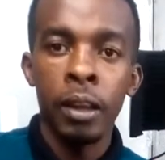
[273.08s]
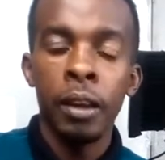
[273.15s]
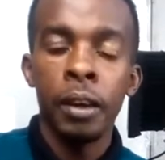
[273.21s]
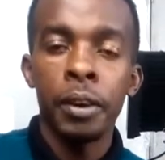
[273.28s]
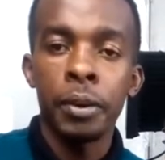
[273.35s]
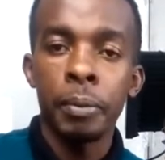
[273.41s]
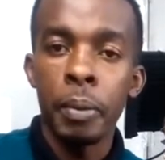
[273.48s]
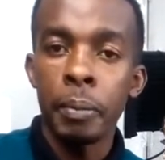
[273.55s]

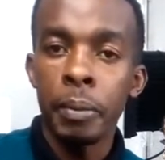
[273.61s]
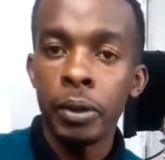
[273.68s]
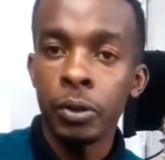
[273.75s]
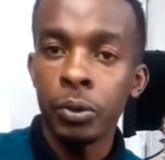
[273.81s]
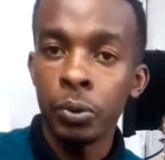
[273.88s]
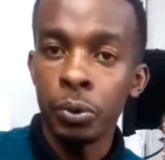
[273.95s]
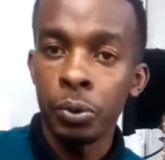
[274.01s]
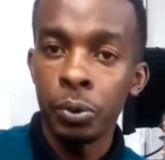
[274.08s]
Remember
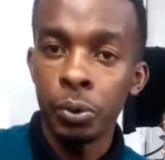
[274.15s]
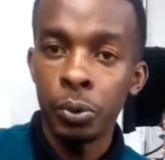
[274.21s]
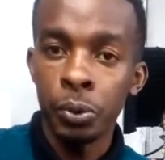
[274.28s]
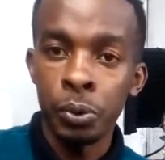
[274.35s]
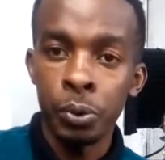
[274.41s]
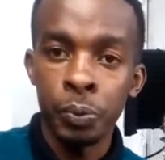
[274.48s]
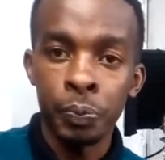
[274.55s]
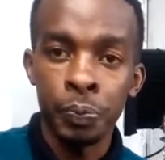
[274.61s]
to
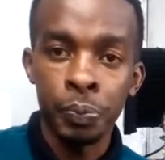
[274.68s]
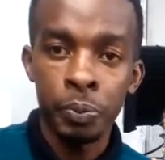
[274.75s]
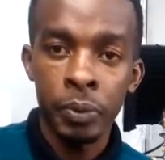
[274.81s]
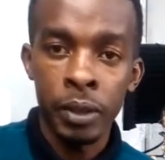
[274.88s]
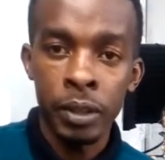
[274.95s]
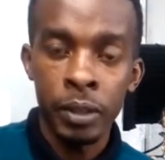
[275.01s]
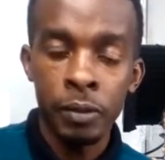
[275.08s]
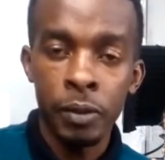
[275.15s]

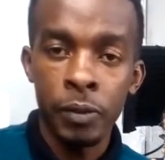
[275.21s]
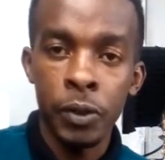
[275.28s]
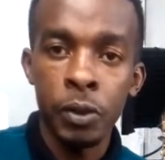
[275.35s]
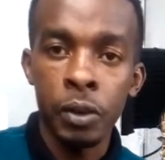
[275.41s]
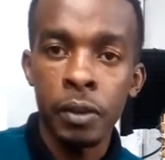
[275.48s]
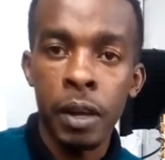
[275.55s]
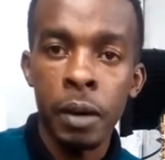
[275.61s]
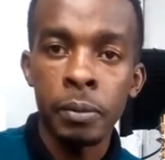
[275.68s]
give the video a
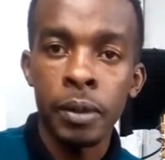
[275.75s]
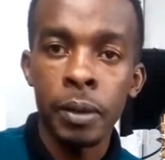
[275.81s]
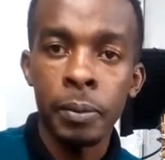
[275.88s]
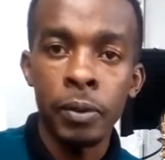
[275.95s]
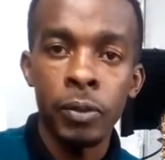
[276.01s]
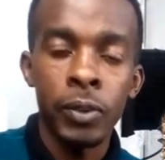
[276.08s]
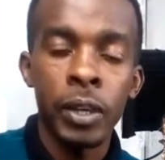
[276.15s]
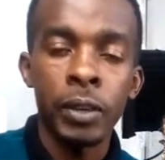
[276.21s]
thumbs up if
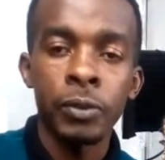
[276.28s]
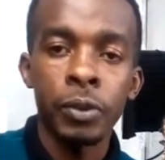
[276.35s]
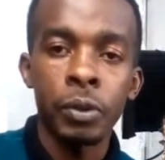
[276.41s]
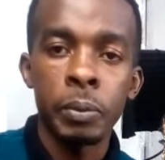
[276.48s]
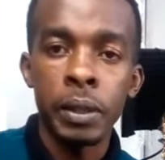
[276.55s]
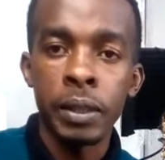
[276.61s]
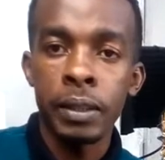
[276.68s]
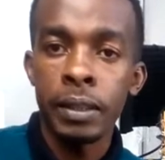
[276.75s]
you learned from
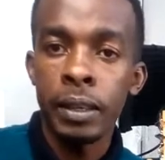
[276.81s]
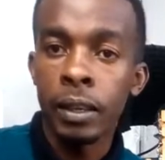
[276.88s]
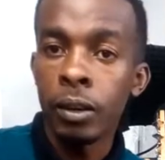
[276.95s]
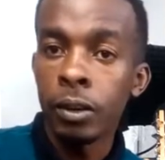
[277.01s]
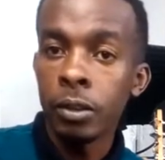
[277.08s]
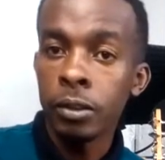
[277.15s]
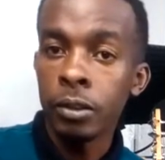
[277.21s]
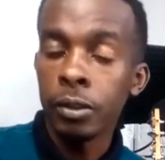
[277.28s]
it, and
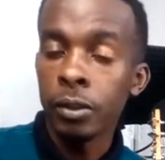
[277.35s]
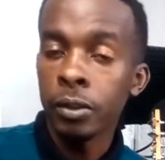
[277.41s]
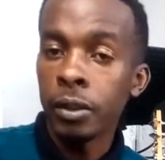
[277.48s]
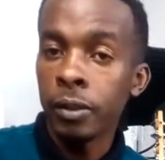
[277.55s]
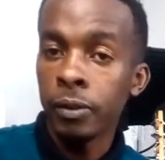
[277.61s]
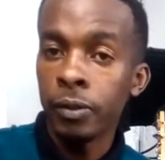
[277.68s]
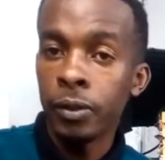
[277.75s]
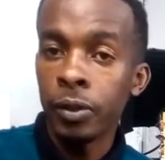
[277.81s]
also if
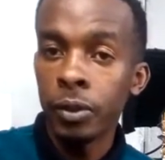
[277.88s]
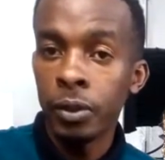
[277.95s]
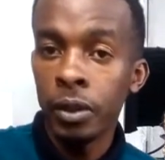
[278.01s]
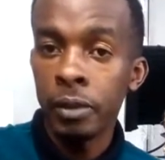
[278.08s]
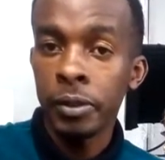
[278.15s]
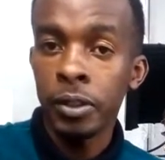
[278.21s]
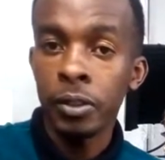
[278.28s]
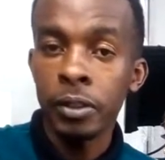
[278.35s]
you have a
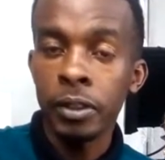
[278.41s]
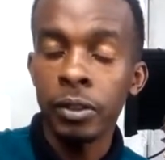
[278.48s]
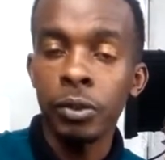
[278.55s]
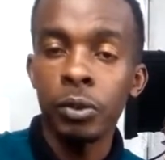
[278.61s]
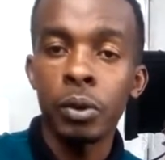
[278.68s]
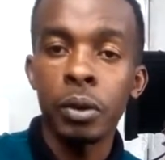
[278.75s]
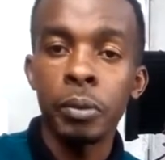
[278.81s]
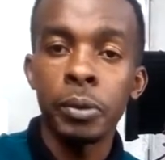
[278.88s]
song that you don't
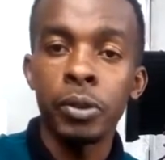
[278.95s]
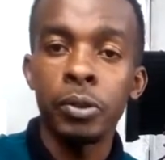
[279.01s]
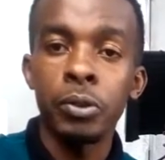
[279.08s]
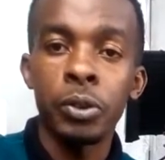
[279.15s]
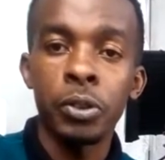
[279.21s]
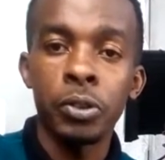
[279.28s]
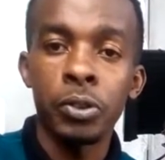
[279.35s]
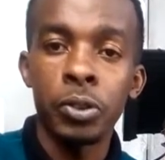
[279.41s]
want me to do a
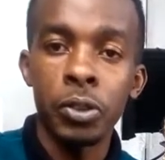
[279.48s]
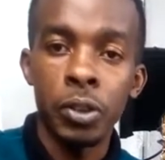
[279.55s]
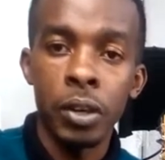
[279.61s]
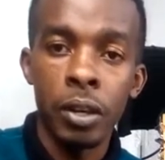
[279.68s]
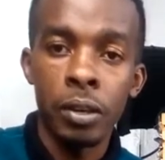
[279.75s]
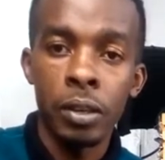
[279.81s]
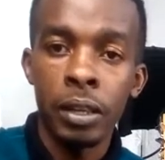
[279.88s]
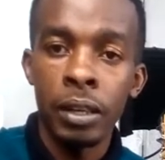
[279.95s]
tutorial
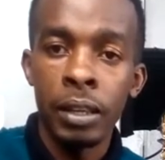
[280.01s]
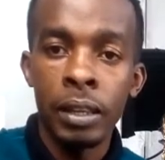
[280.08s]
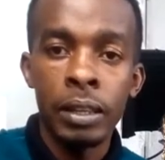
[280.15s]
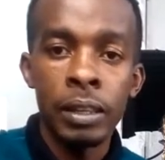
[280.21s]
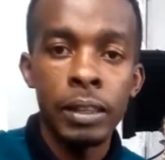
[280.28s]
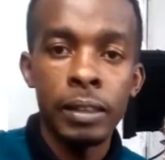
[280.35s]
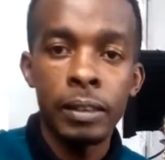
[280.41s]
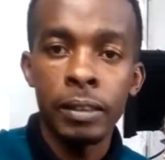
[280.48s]
on,
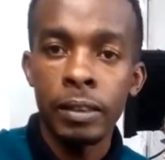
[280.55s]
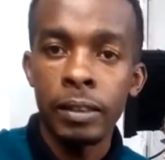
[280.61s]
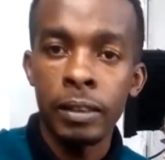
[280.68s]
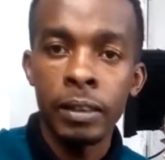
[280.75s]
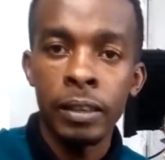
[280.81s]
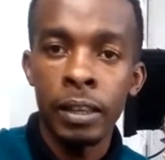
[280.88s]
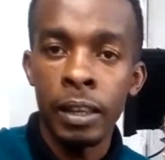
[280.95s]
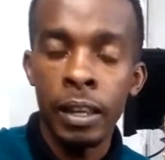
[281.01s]
just
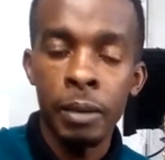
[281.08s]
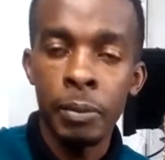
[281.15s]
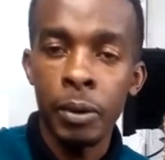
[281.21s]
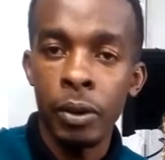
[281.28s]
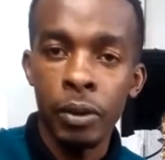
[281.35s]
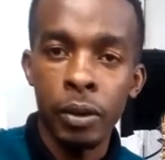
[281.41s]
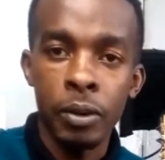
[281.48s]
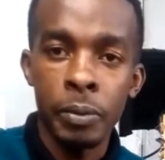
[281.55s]
let me know in the
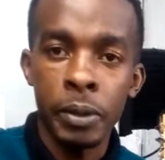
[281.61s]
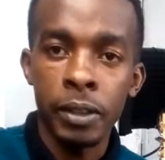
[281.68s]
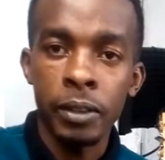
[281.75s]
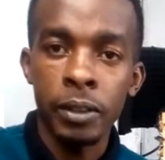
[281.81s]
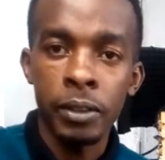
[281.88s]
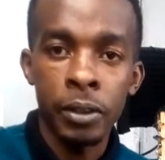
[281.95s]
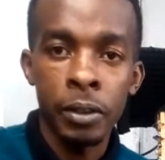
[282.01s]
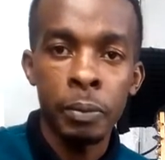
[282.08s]
comment
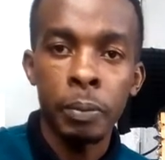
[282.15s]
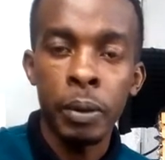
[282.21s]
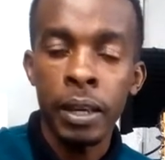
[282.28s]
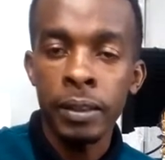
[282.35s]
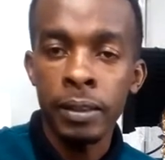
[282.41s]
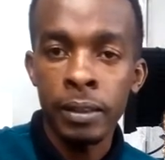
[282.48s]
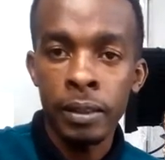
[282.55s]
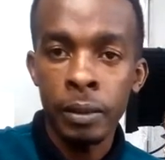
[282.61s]
area. Plus
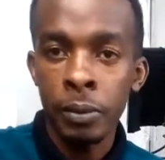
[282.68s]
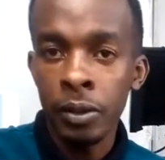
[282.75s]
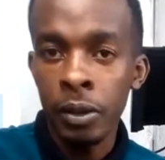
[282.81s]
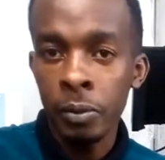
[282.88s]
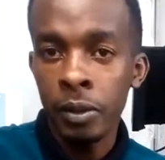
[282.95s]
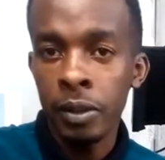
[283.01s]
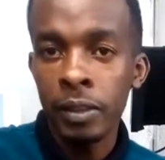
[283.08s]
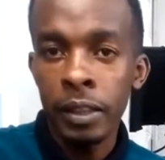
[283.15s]
subscribe to
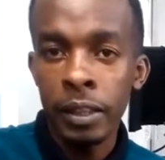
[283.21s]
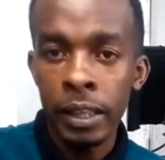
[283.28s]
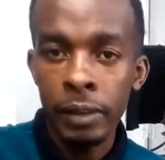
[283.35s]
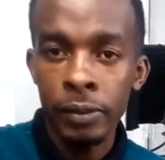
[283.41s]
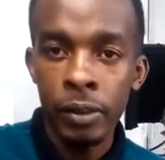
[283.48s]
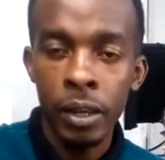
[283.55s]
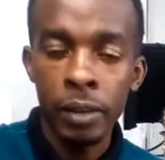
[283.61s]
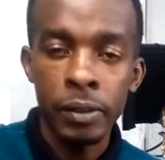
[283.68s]
the channel if you
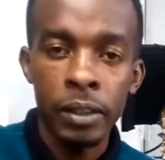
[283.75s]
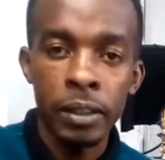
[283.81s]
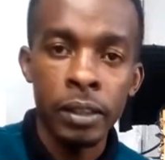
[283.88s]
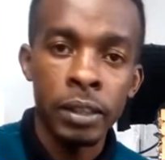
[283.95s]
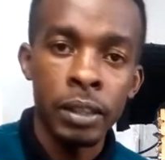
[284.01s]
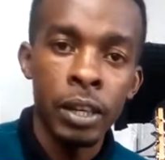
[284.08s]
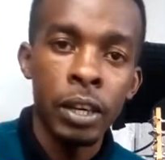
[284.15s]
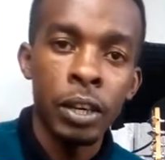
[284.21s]
haven't.
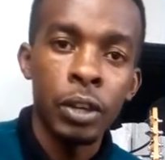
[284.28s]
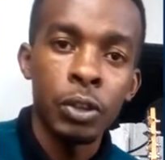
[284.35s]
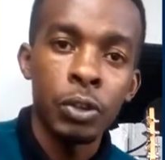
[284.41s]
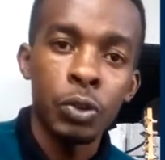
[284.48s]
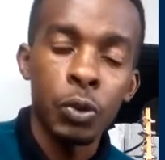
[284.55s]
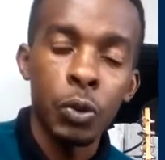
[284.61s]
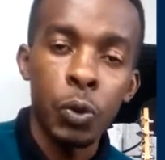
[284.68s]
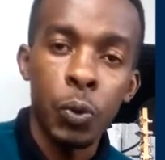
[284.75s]

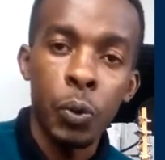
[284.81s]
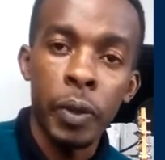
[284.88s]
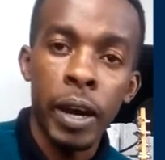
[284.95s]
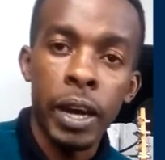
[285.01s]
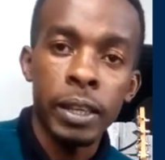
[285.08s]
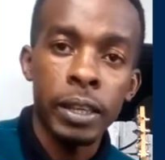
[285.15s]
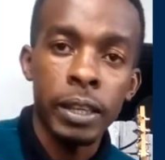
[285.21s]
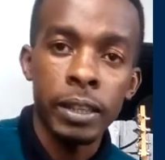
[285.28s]
So with that,
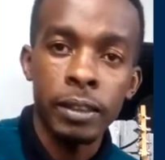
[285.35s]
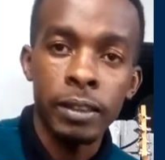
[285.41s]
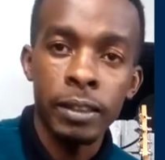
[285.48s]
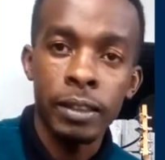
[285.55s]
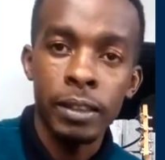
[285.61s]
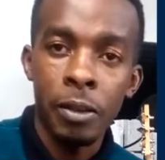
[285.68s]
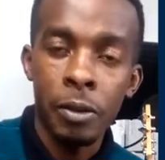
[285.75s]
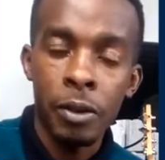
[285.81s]
let's see each
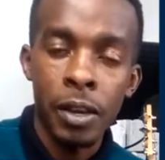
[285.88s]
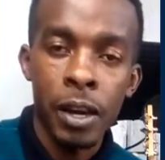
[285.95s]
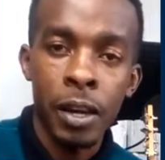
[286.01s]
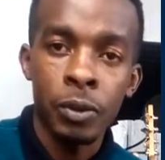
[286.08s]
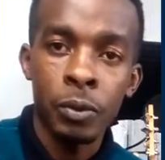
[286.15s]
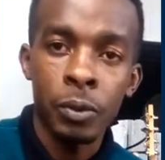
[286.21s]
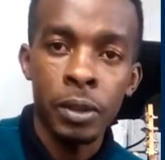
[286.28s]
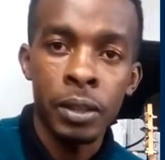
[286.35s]
other on the next
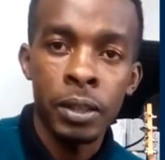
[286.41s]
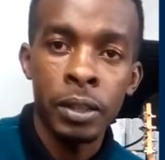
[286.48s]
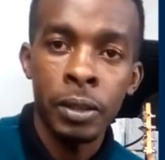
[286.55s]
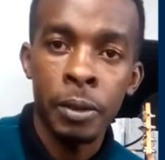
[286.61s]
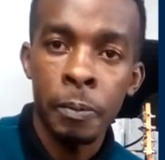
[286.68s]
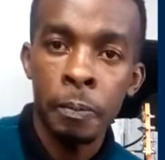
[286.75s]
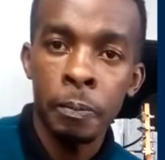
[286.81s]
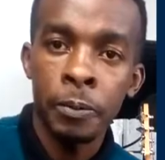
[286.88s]
one.
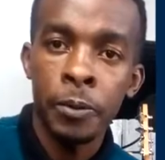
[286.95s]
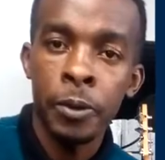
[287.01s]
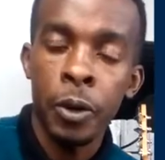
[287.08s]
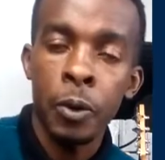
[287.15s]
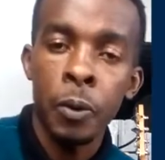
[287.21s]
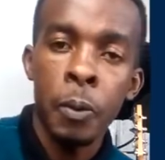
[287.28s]
Ciao.